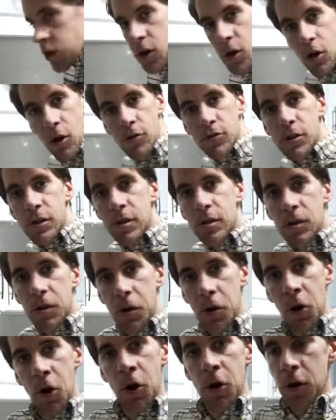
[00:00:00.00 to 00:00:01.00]
to the grocery
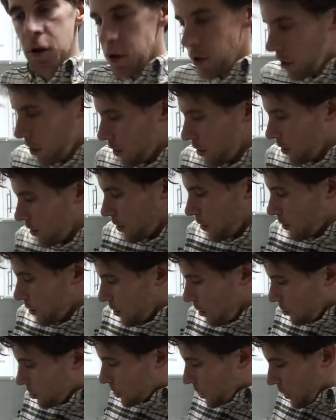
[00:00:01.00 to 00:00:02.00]
store,
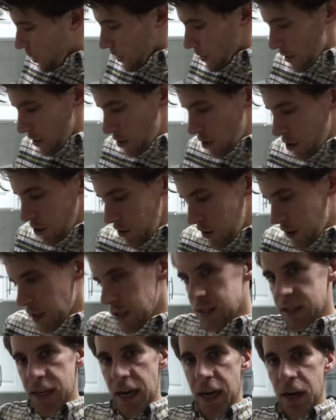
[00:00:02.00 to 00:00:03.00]
you see like these huge
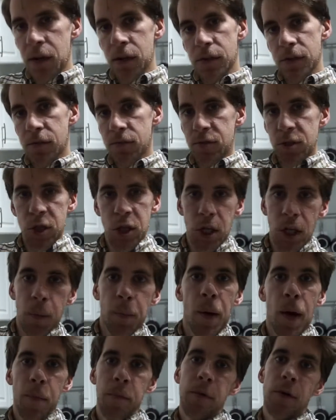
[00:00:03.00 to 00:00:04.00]
containers of chili
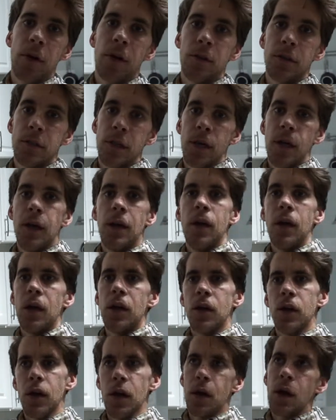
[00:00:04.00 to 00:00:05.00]
peppers,
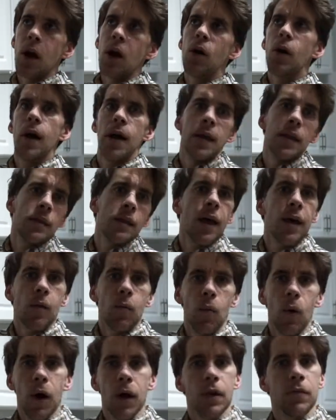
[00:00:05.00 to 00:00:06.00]
you're like, oh, I need
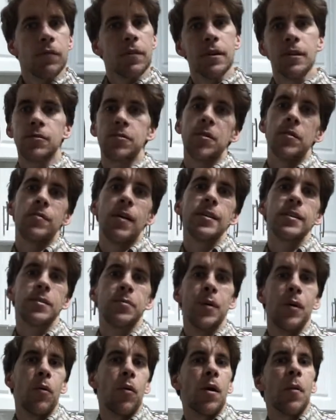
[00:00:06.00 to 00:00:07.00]
like one of these for a
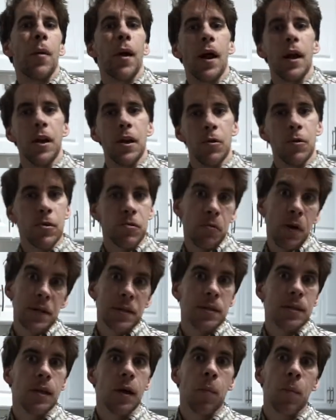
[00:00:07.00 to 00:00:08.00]
recipe, what am I gonna do with the
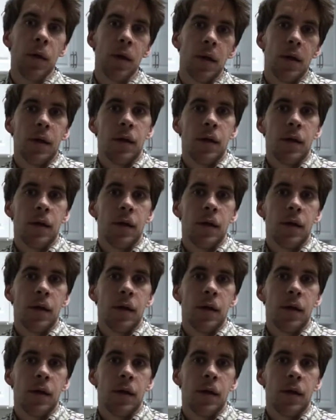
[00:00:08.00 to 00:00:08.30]
rest of them?